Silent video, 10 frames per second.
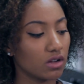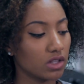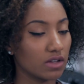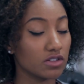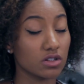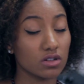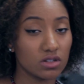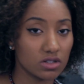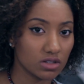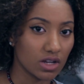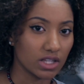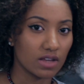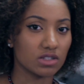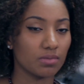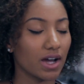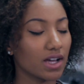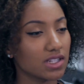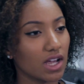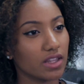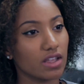there's good and there's
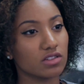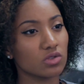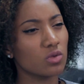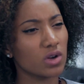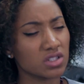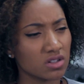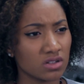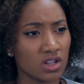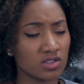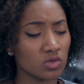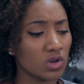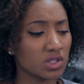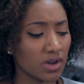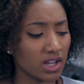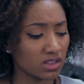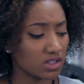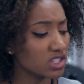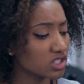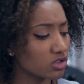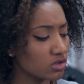bad, and there's always good and there's always bad, and
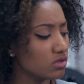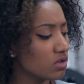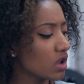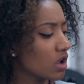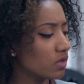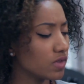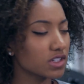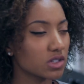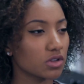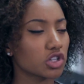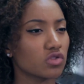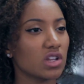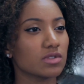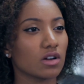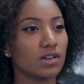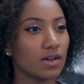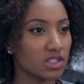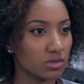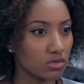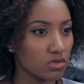these two extremes are
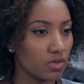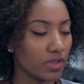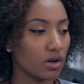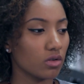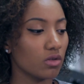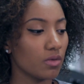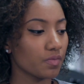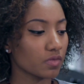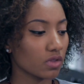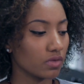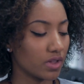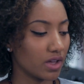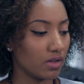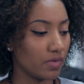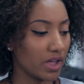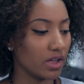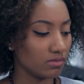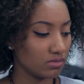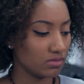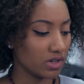inevitable. They're
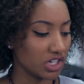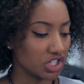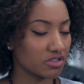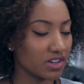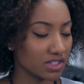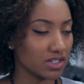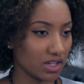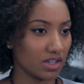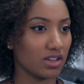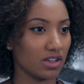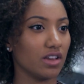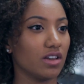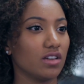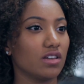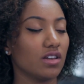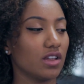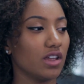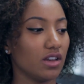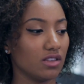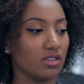intrinsic in
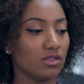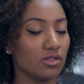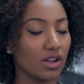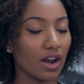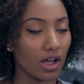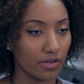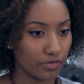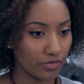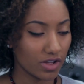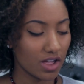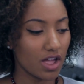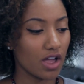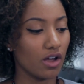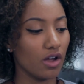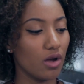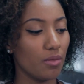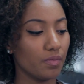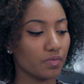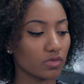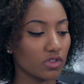life.
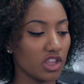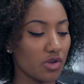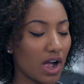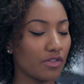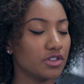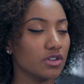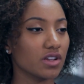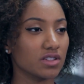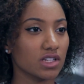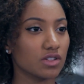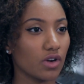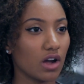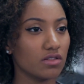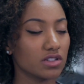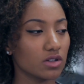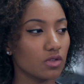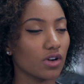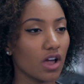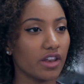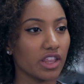You have to exist via a silver
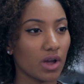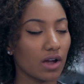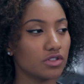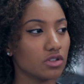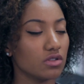lining. You have